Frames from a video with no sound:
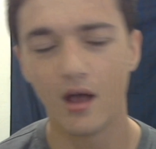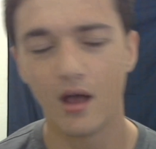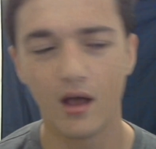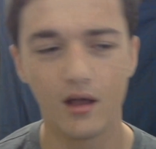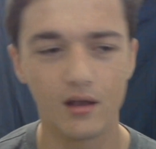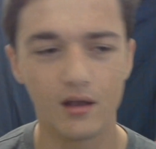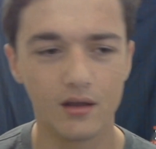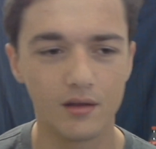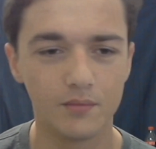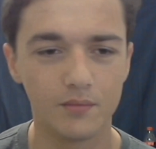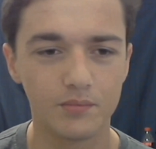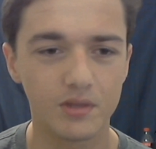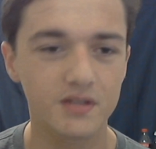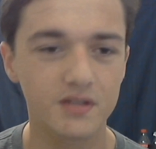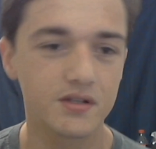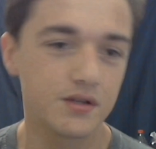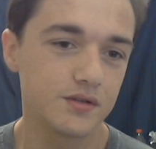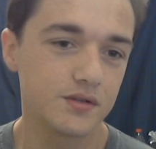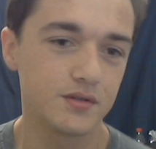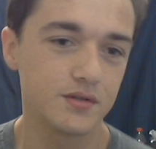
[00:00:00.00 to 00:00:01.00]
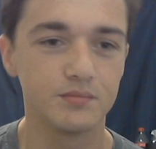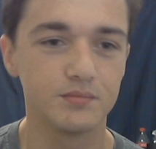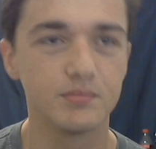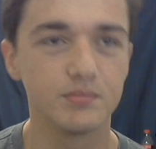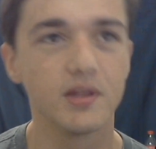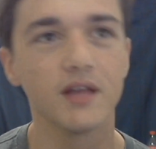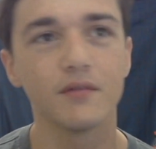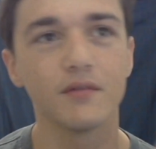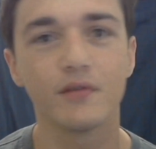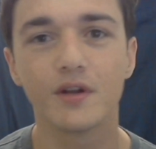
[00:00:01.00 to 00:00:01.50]
Uh, plus also
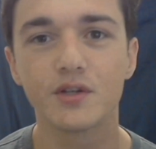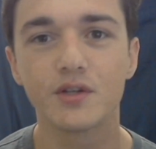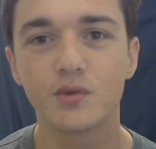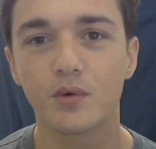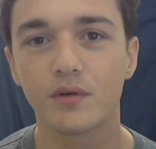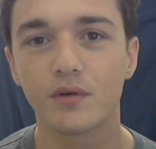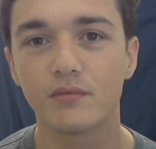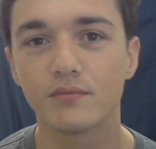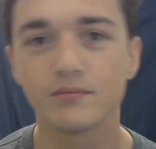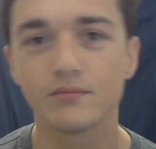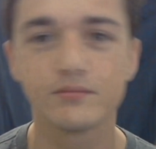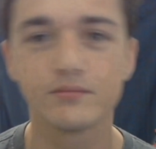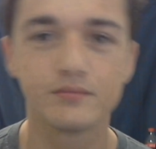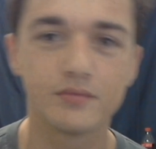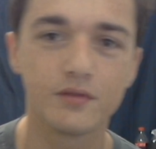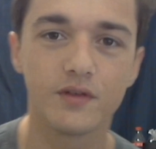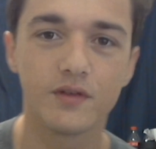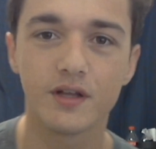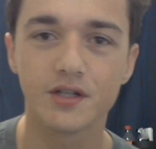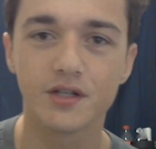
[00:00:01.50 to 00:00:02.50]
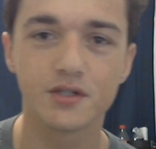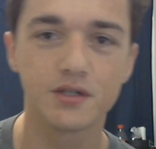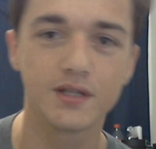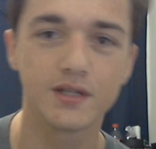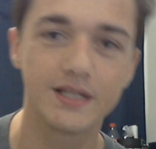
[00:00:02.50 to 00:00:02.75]
play French horn professionally.